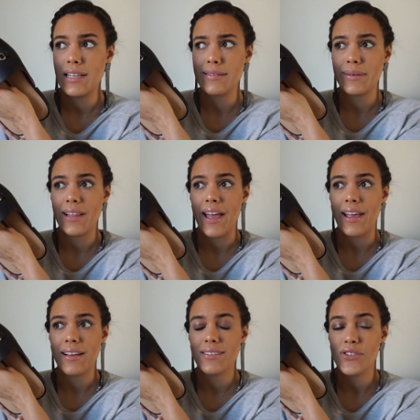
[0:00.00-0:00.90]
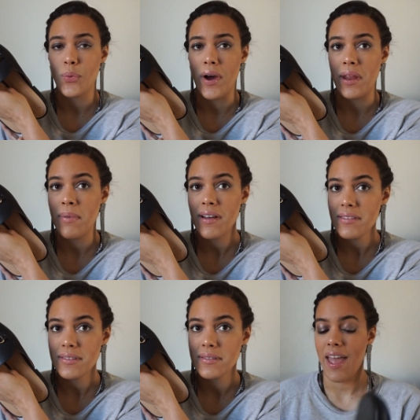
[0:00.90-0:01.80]
These were like 20
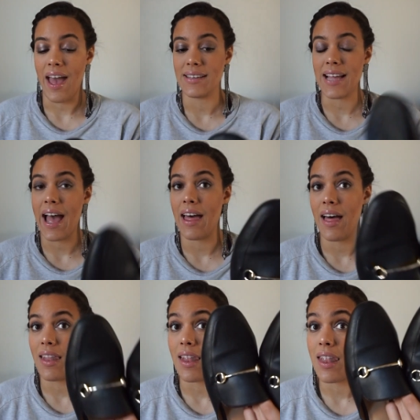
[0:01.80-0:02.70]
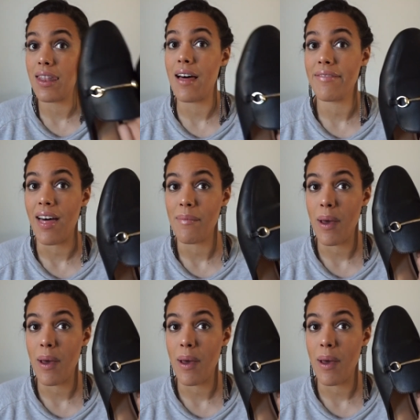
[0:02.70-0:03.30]
bucks and I love them.